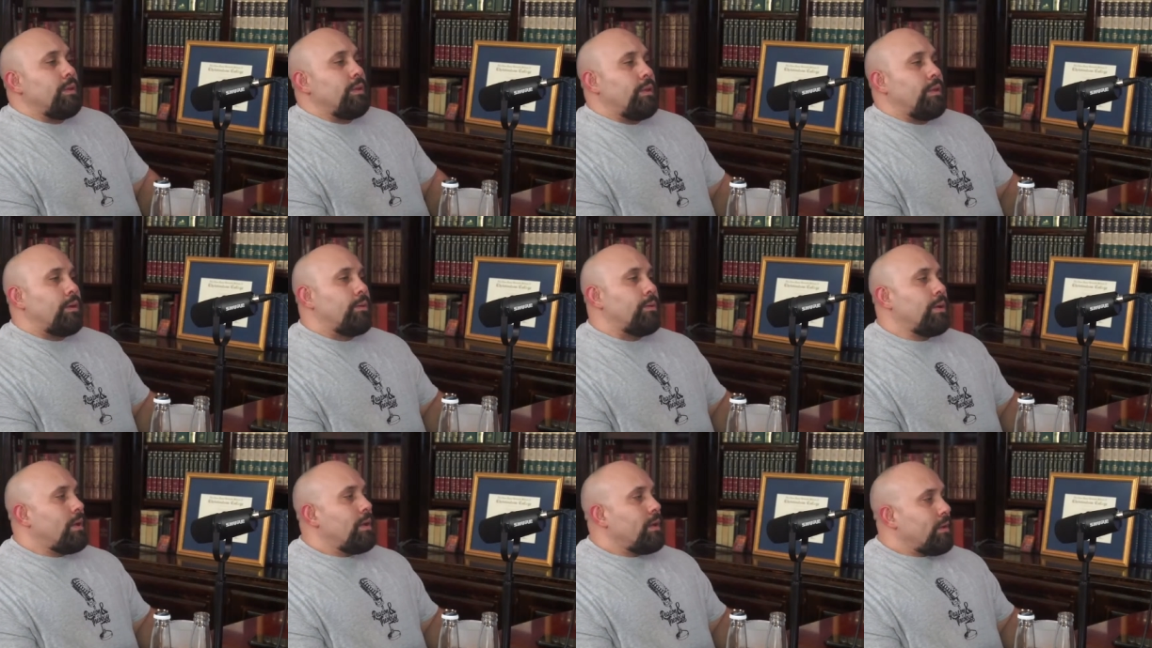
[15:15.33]
You
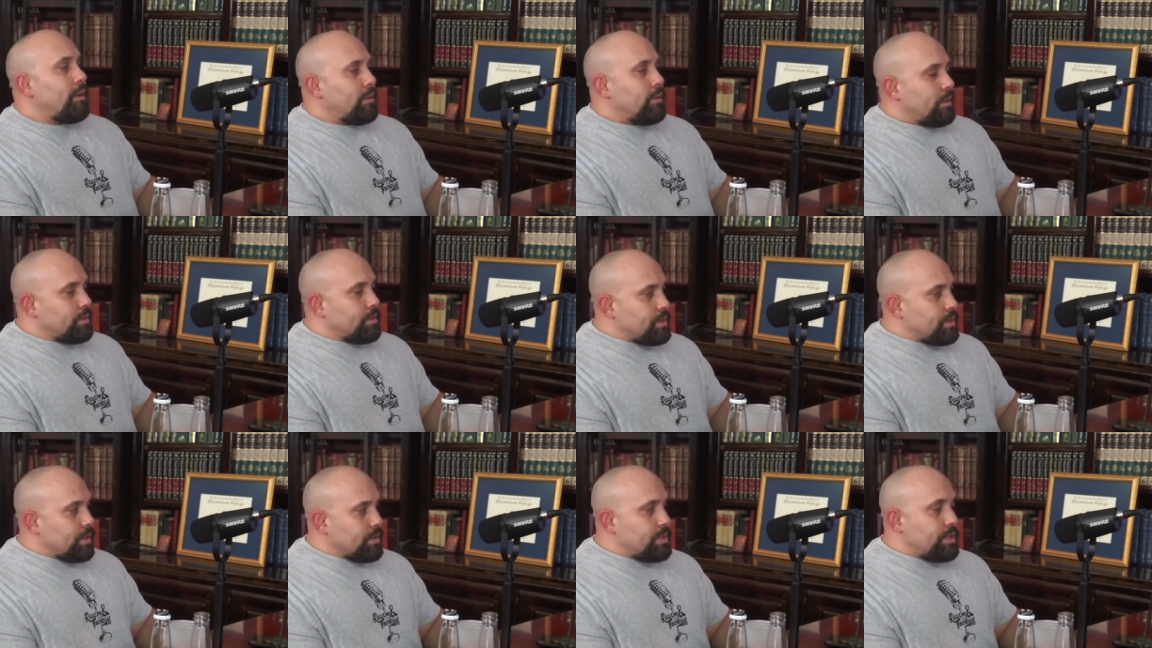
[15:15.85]
know, the
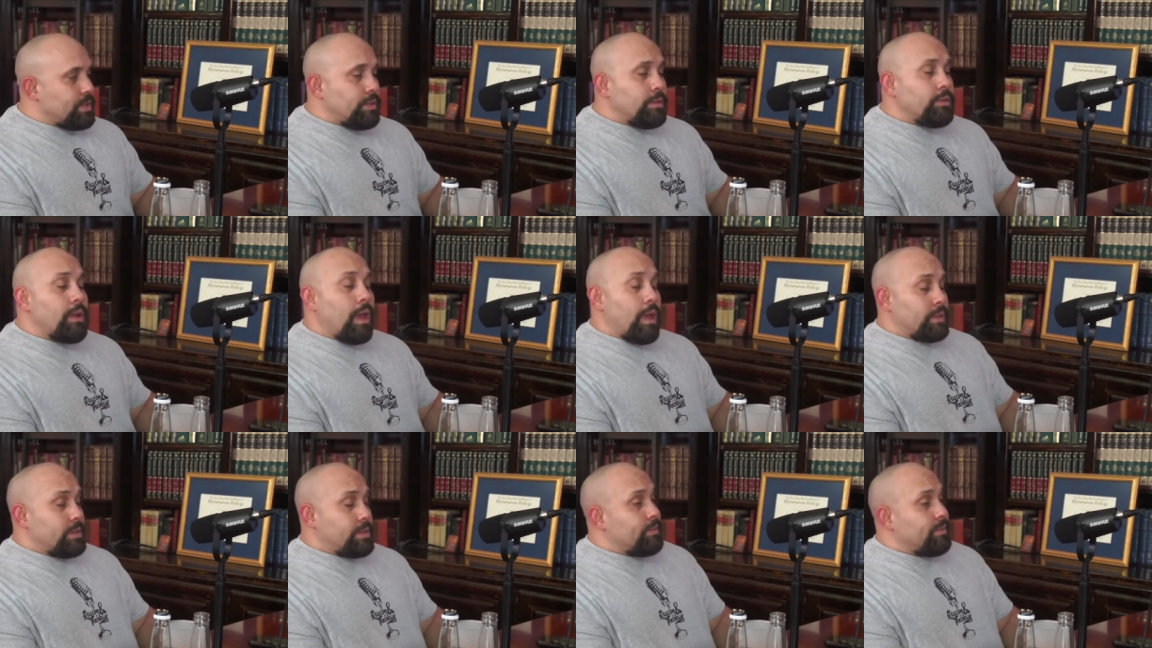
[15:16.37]
church
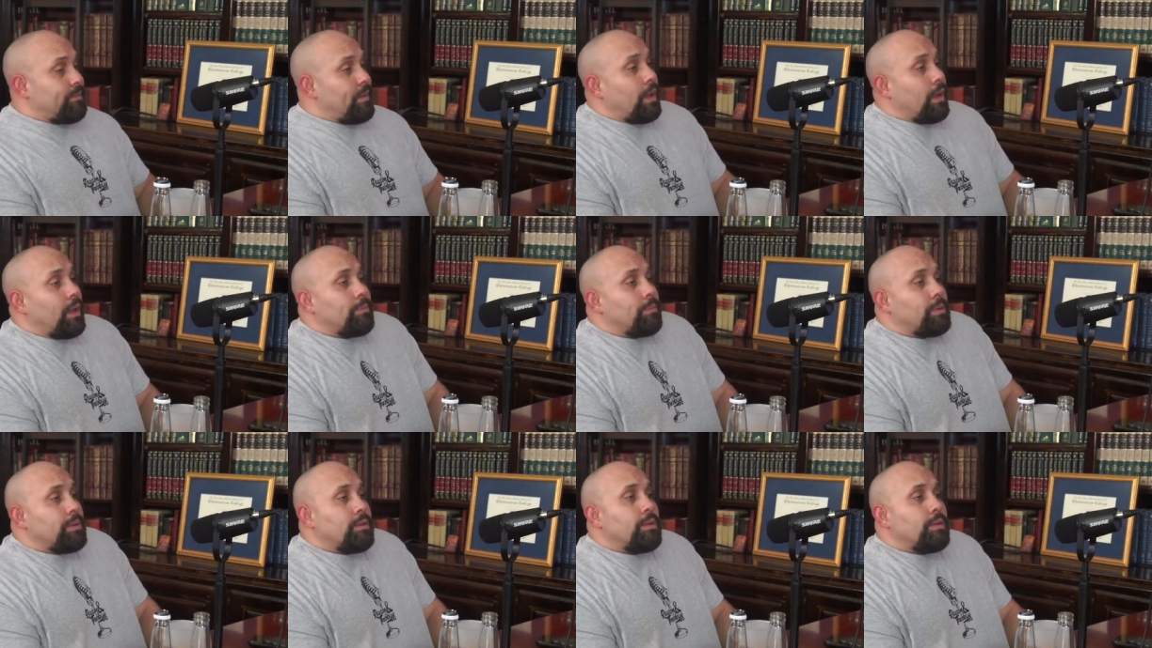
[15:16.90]
has
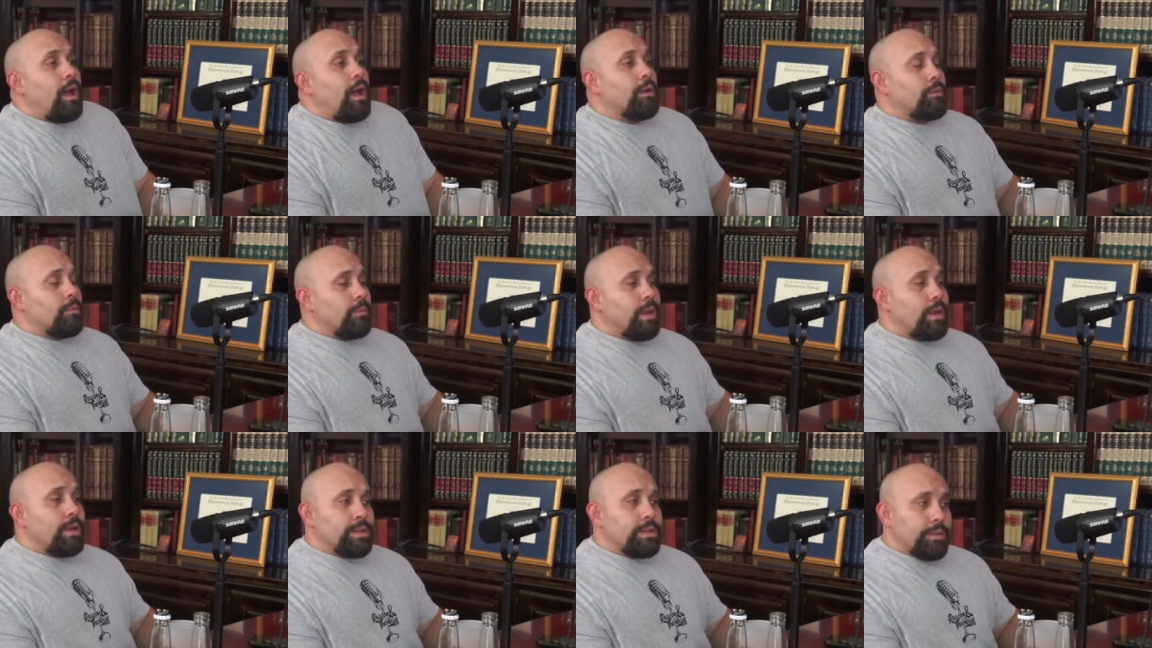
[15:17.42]
developed,
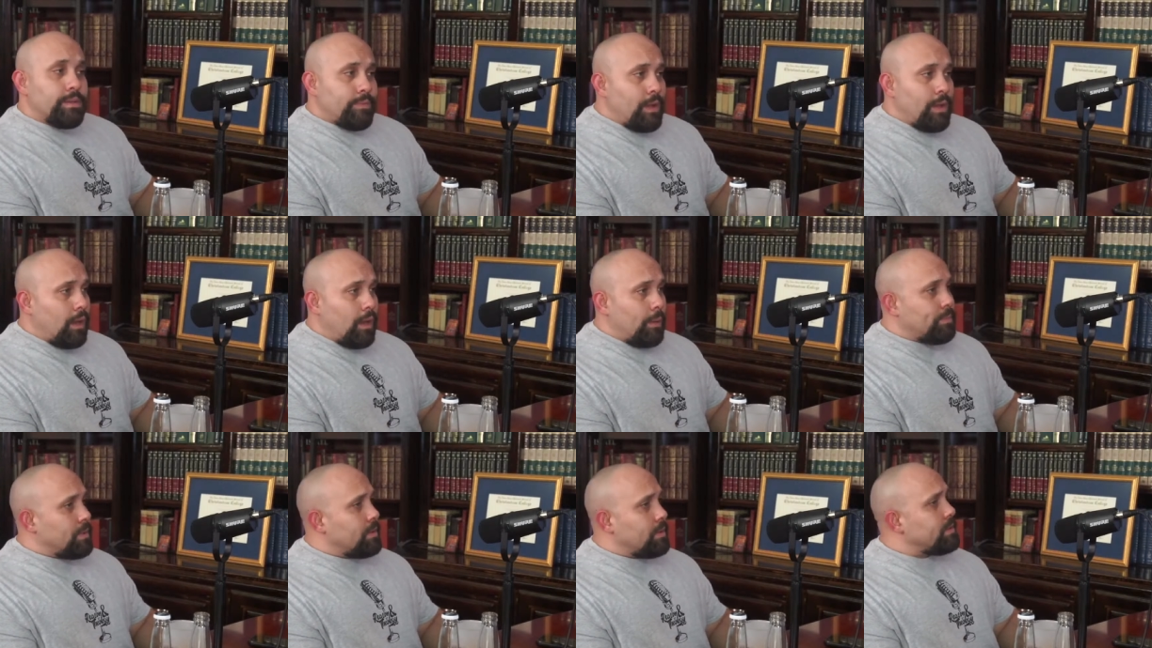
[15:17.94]
doctrine has
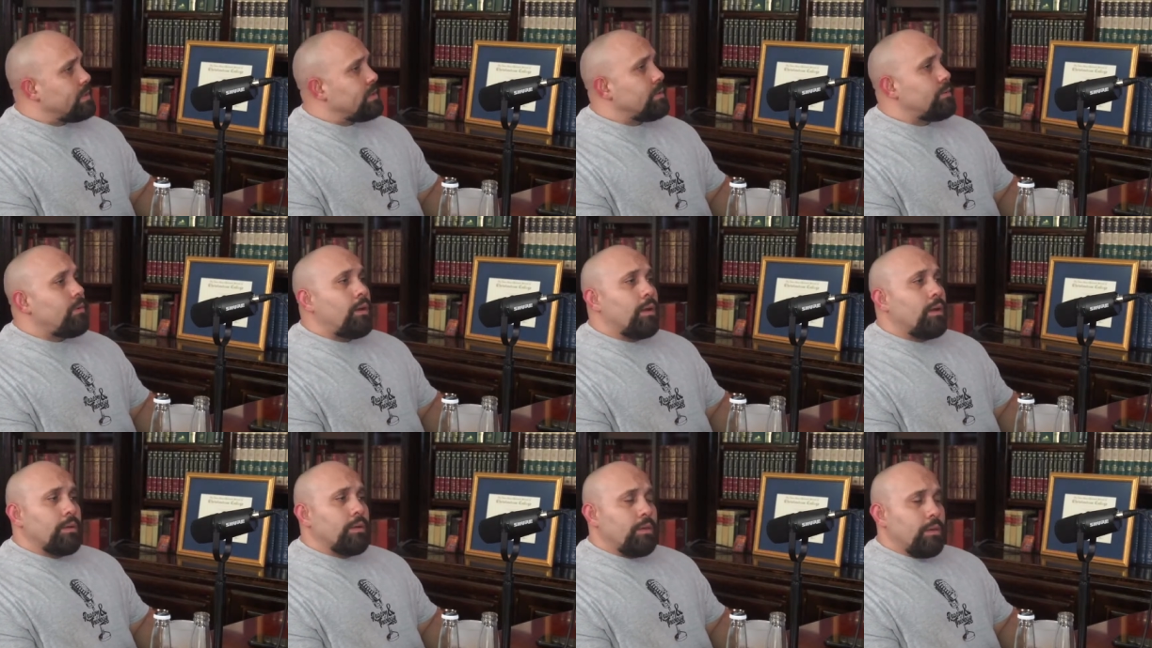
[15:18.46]
developed. There's
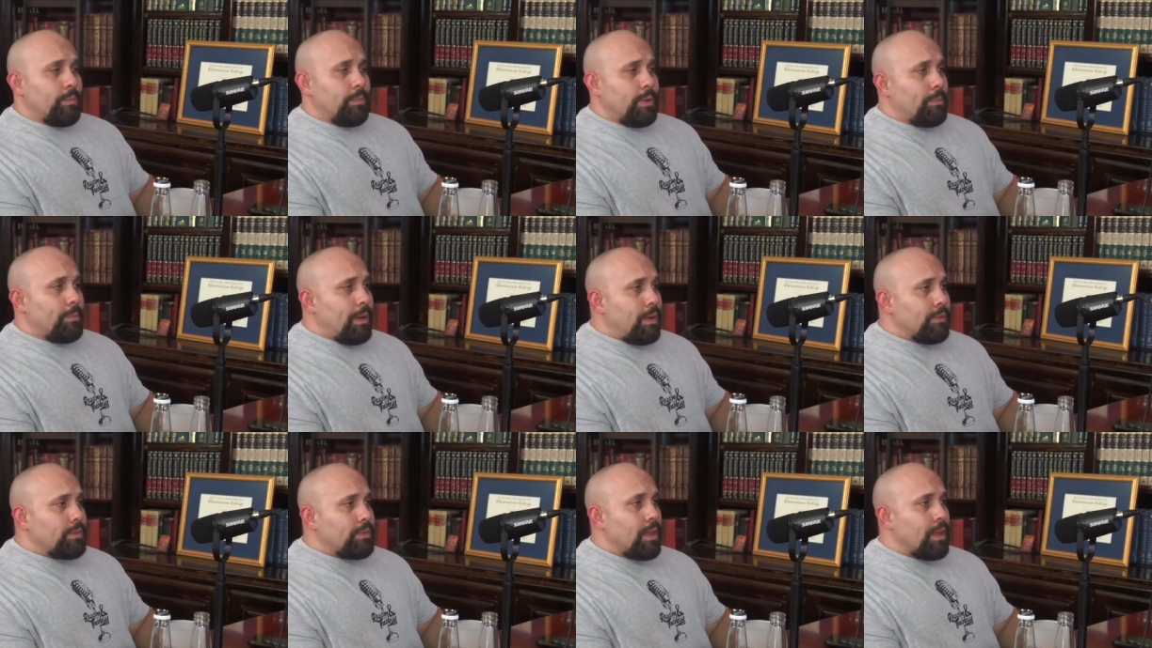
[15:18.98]
no argument
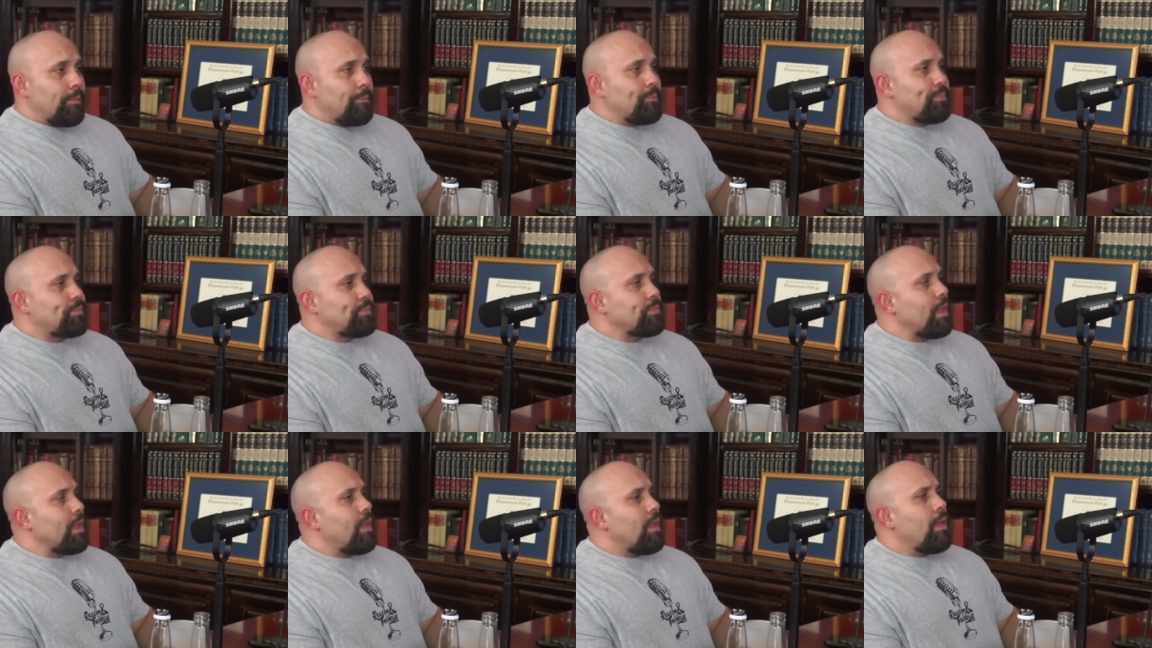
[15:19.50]
about that.
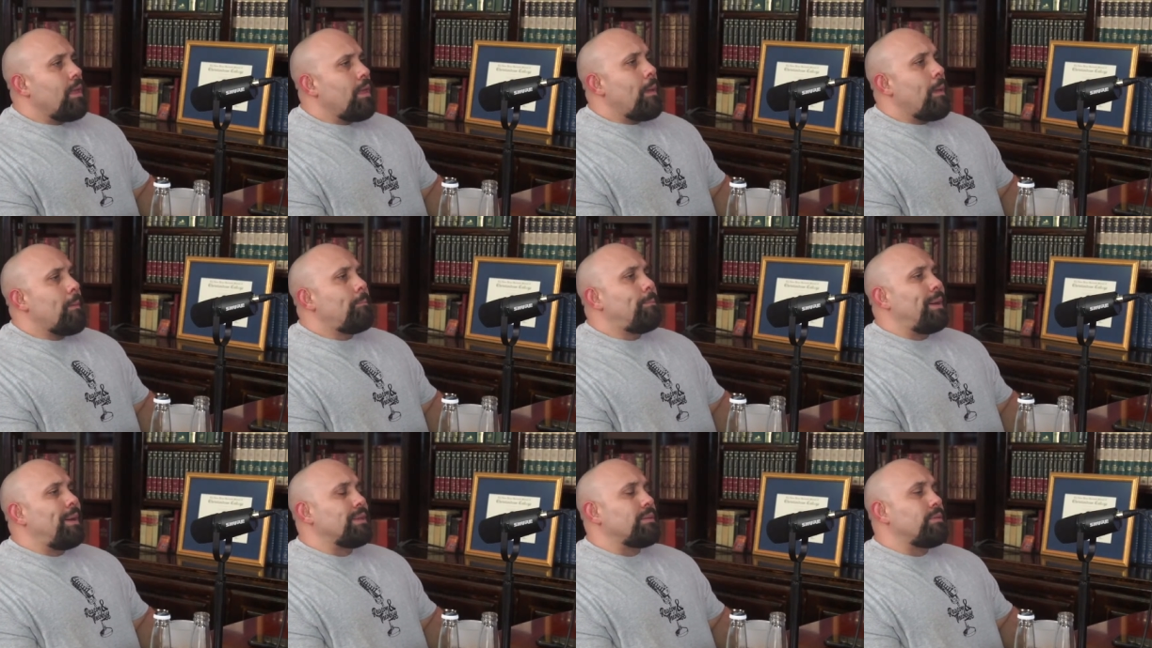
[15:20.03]

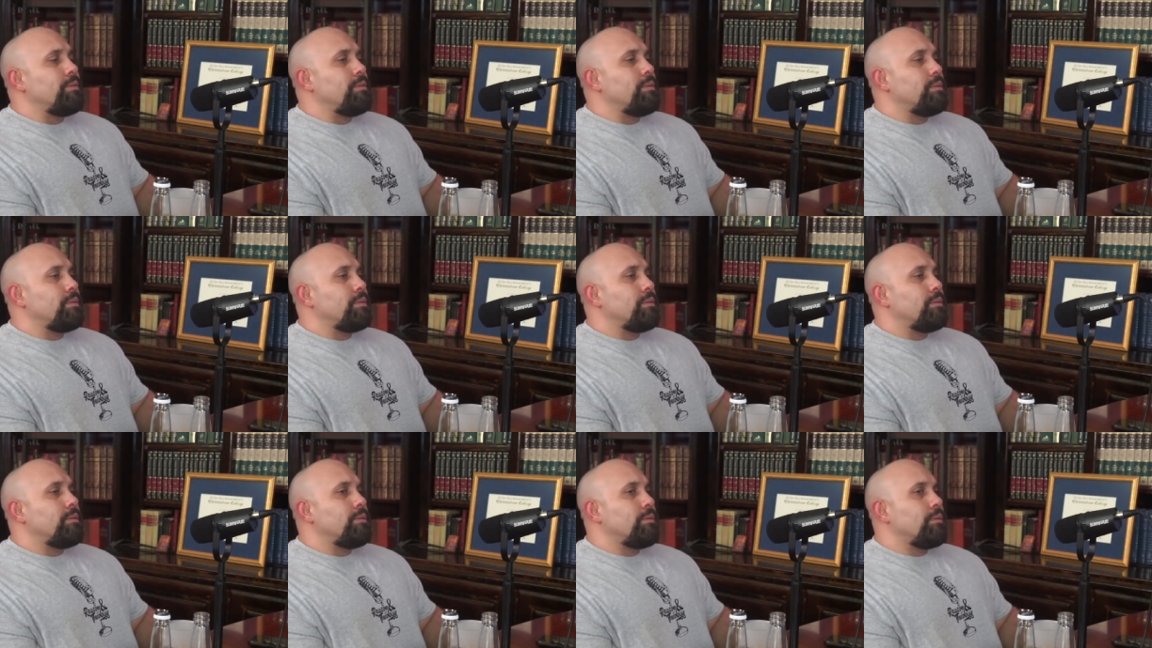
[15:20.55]
But
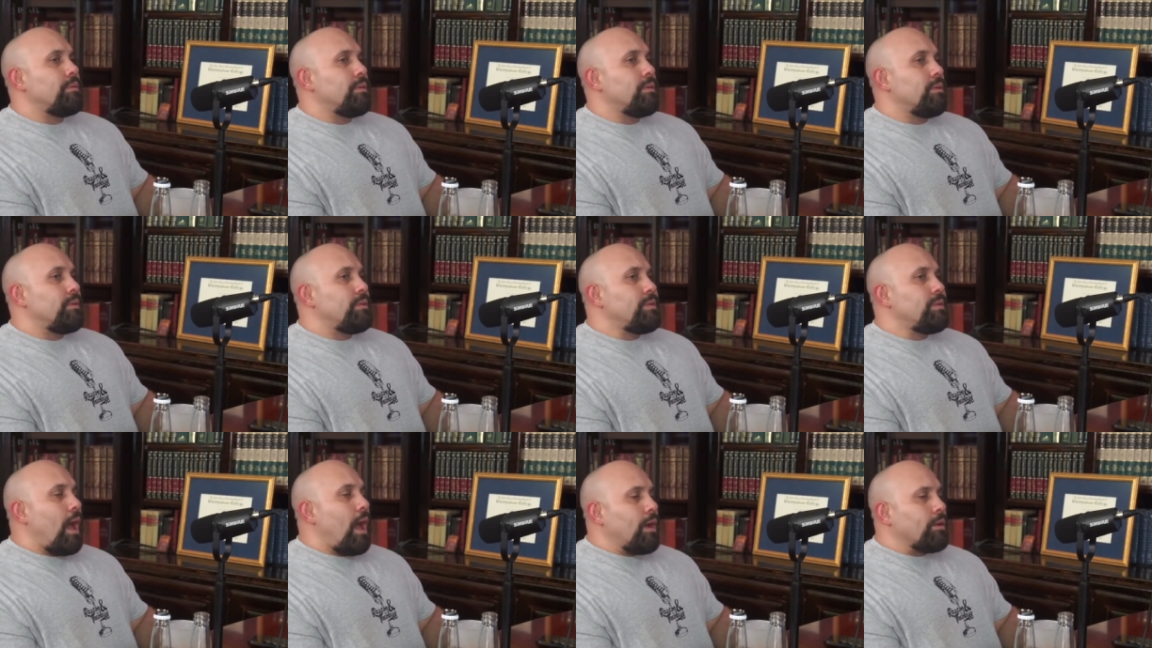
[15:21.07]

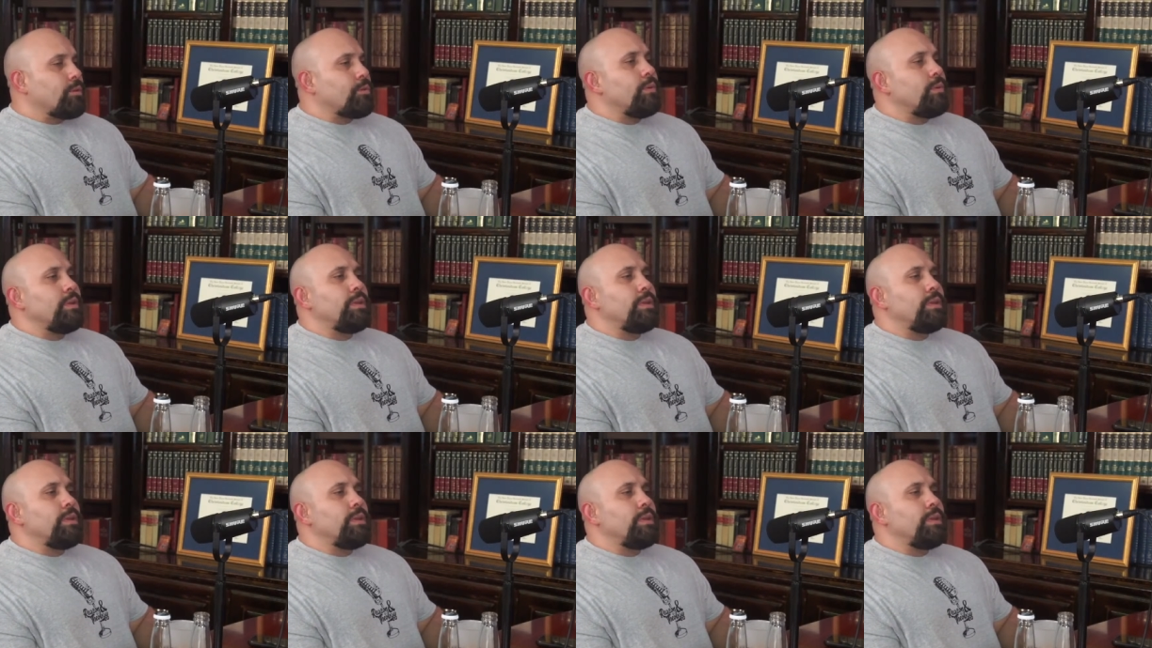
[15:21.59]
doctrine